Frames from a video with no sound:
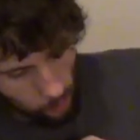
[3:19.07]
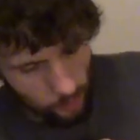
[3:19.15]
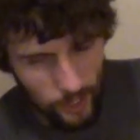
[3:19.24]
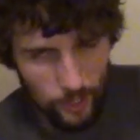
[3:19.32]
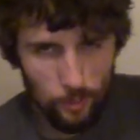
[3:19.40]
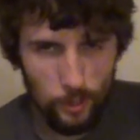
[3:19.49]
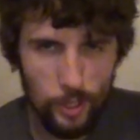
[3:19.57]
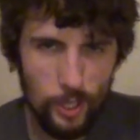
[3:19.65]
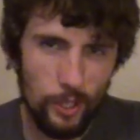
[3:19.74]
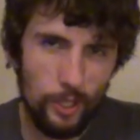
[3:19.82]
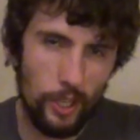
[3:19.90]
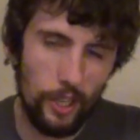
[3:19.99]
This was
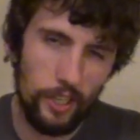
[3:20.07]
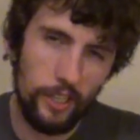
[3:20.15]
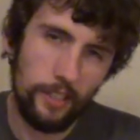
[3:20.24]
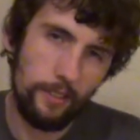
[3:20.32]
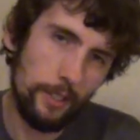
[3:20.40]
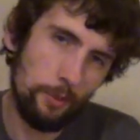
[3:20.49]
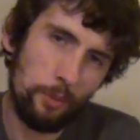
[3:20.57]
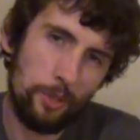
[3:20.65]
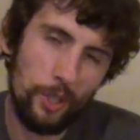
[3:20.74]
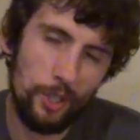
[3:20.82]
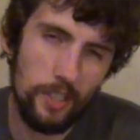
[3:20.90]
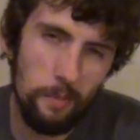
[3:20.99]
just, this was
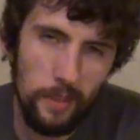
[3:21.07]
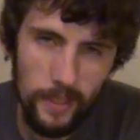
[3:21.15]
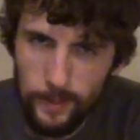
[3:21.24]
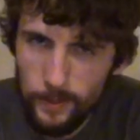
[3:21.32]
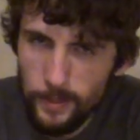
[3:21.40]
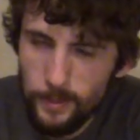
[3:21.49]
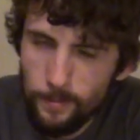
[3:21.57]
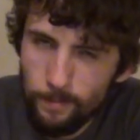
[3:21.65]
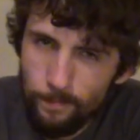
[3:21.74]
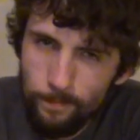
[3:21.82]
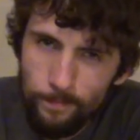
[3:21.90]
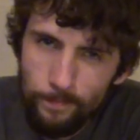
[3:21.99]
just something else.
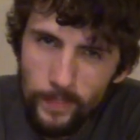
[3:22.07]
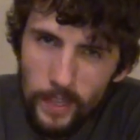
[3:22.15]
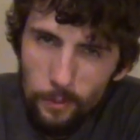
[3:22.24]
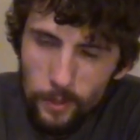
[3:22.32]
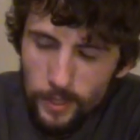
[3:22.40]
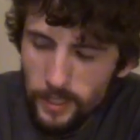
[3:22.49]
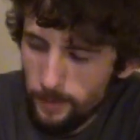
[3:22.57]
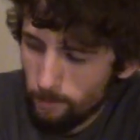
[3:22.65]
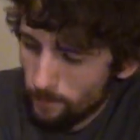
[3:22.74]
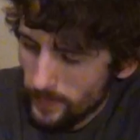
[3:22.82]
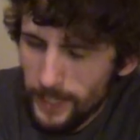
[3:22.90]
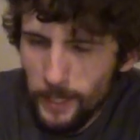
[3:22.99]
Wasn't it?
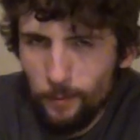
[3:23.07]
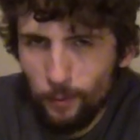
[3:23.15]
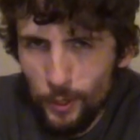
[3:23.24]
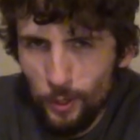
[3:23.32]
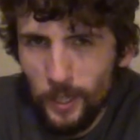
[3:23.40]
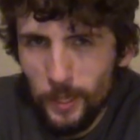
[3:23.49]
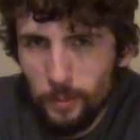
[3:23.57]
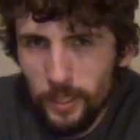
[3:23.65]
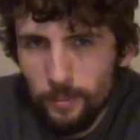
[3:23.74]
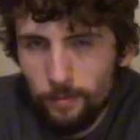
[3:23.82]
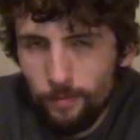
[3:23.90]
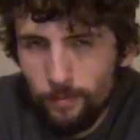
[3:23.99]
Thank you for joining me.